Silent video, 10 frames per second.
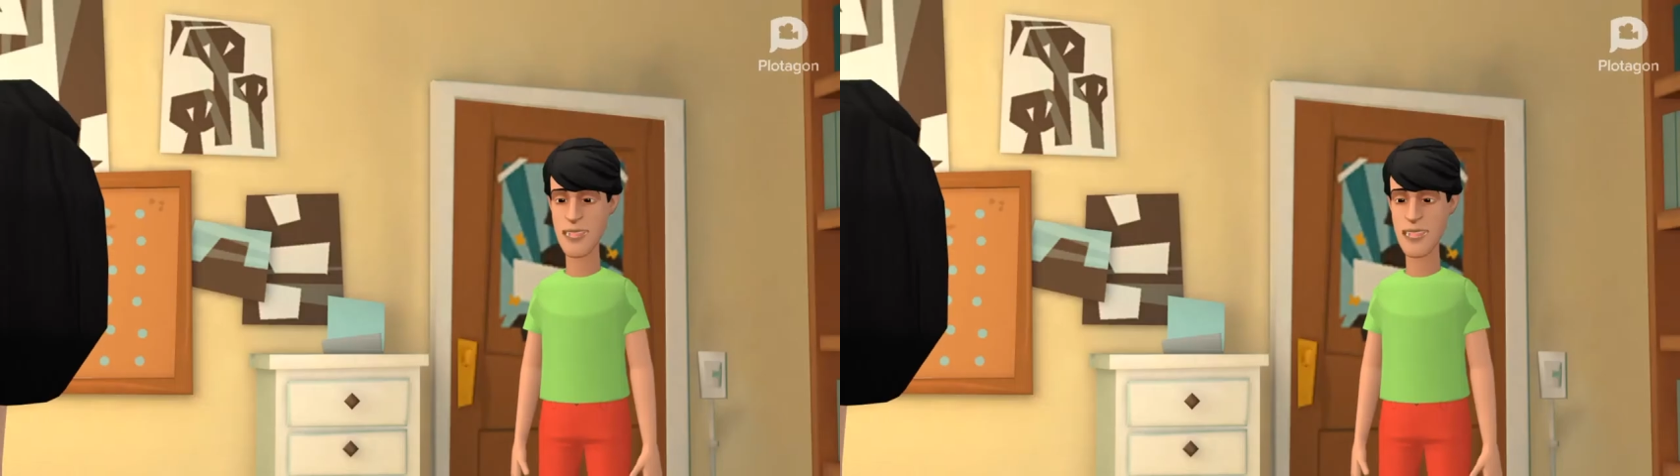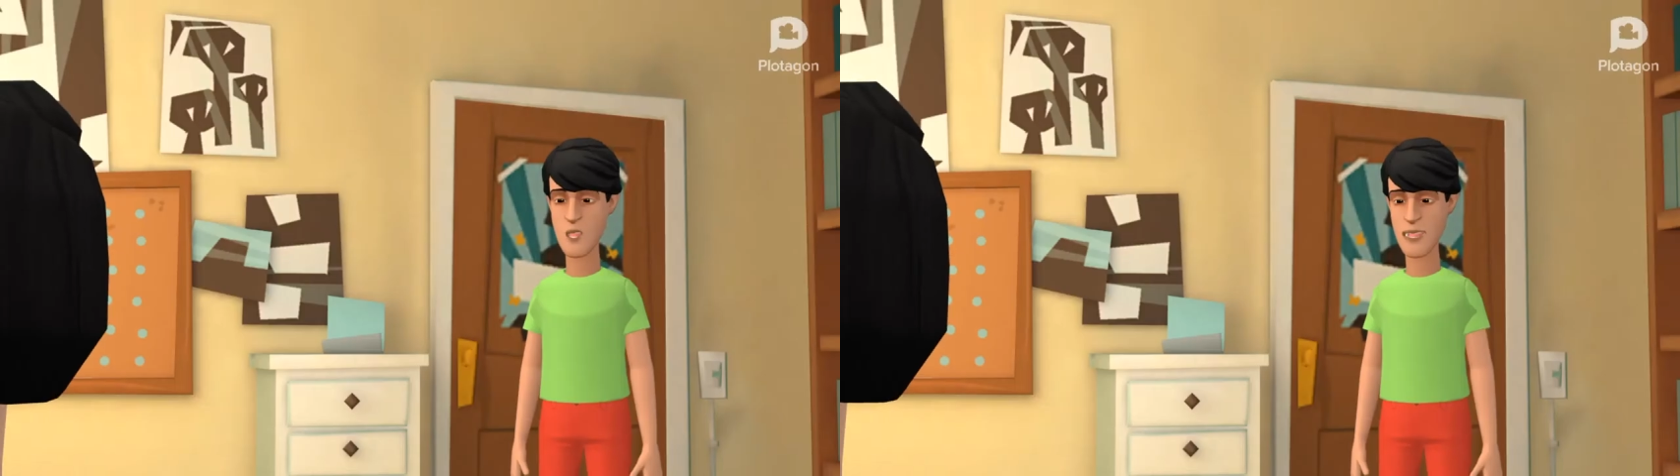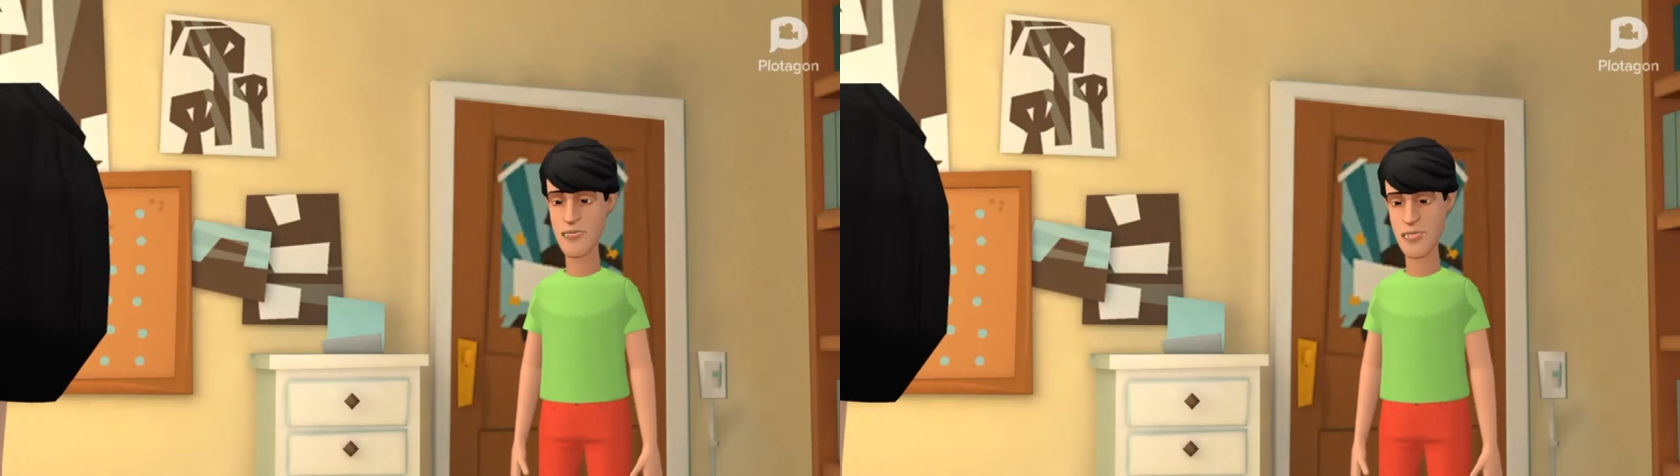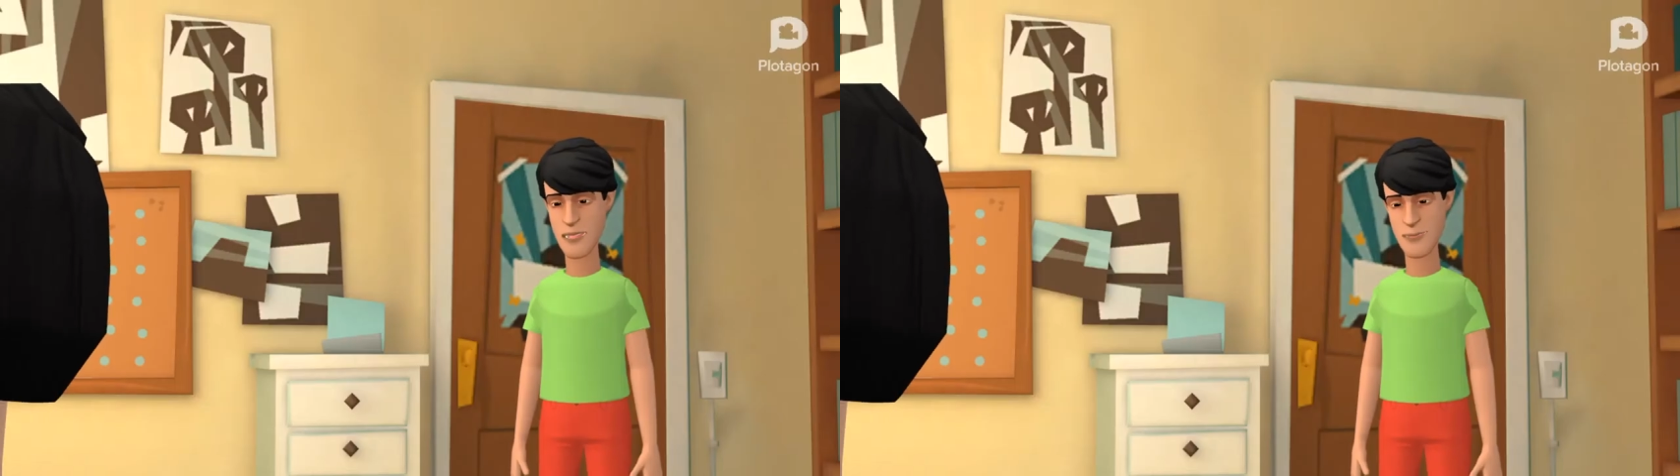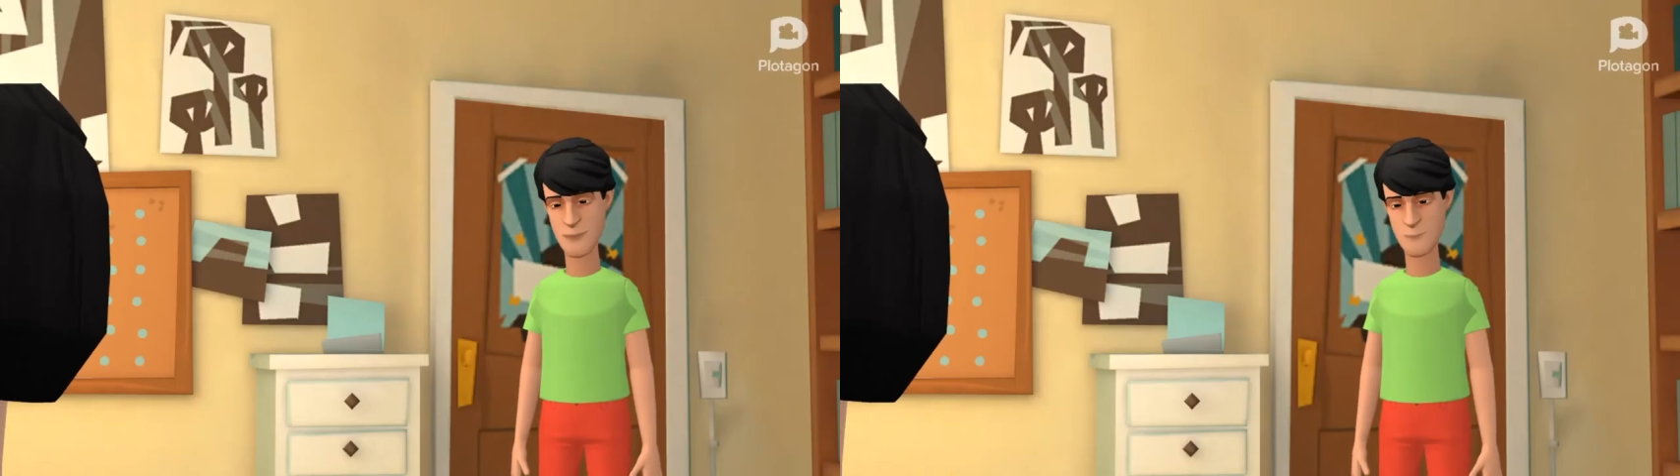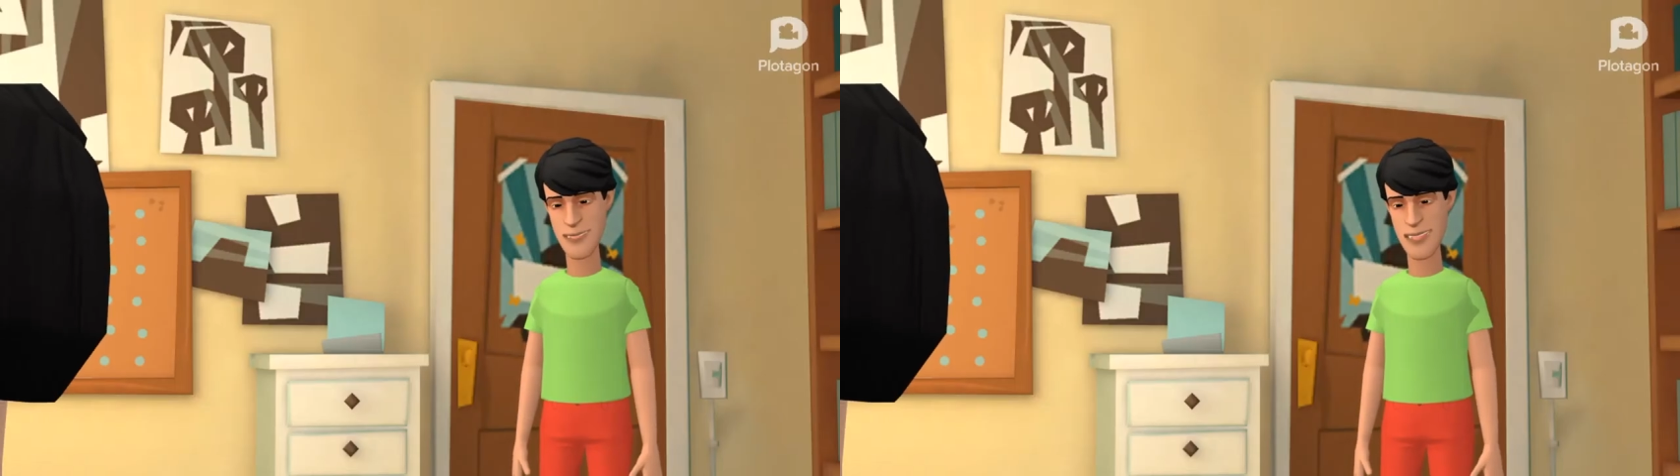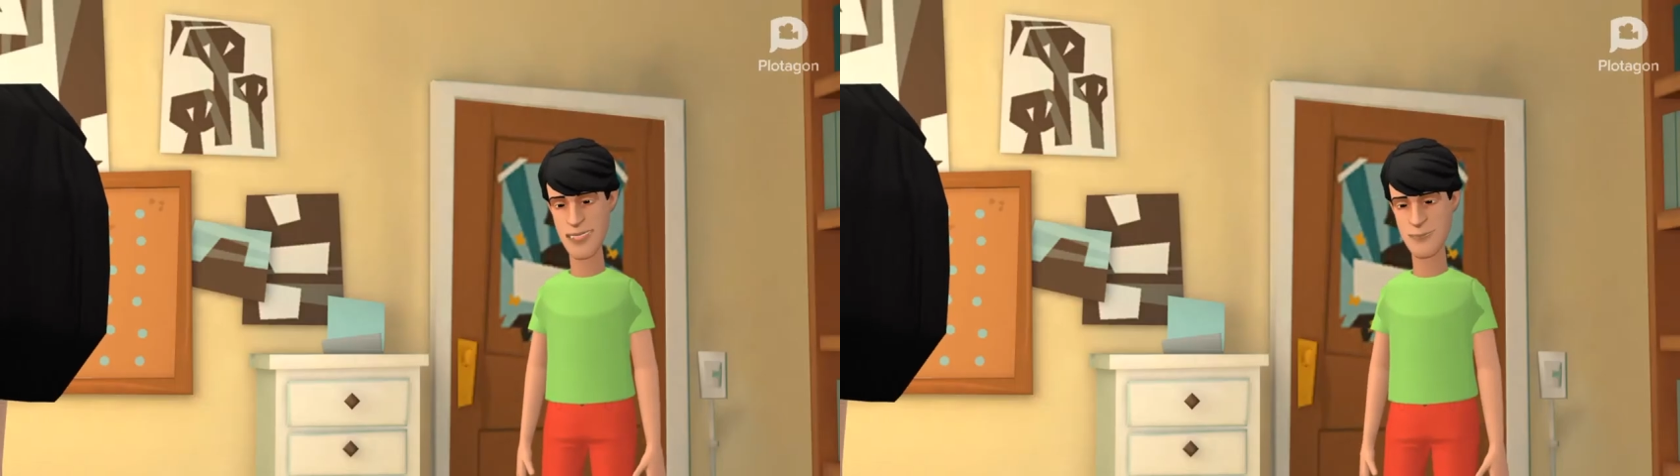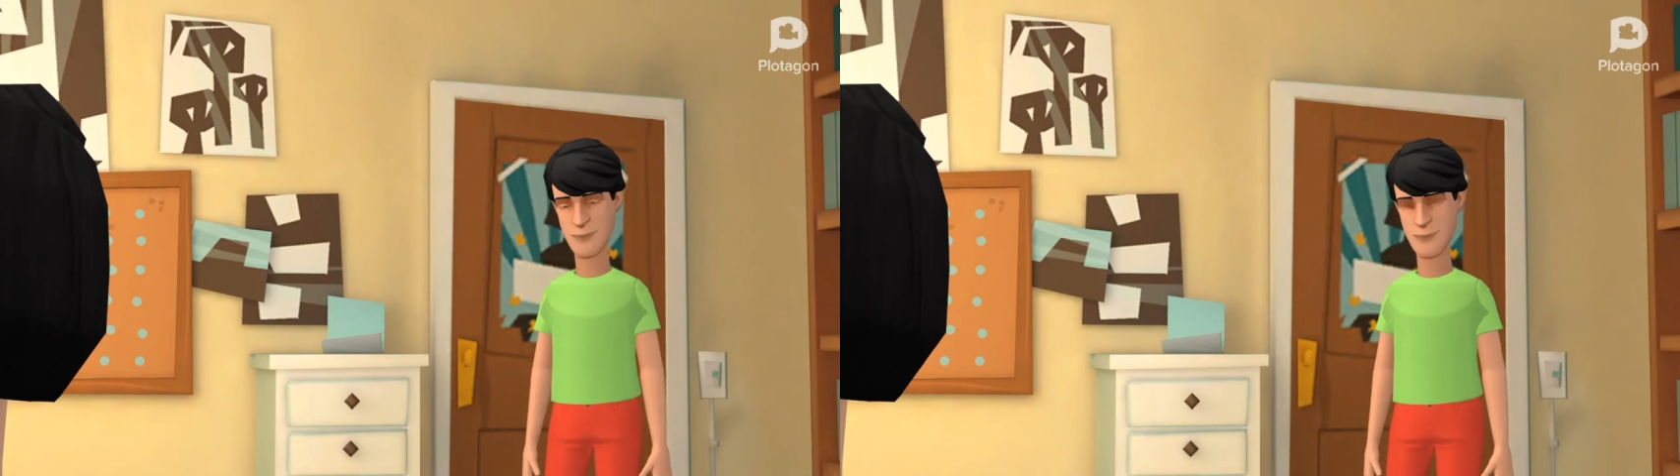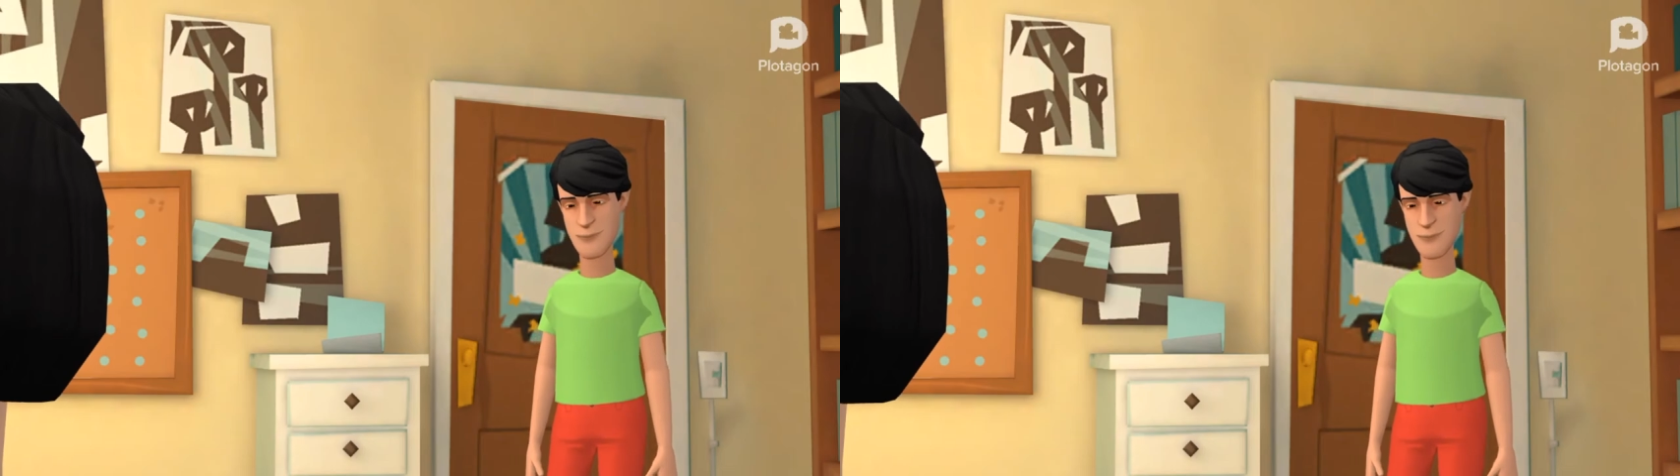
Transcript: He did not even ask me in.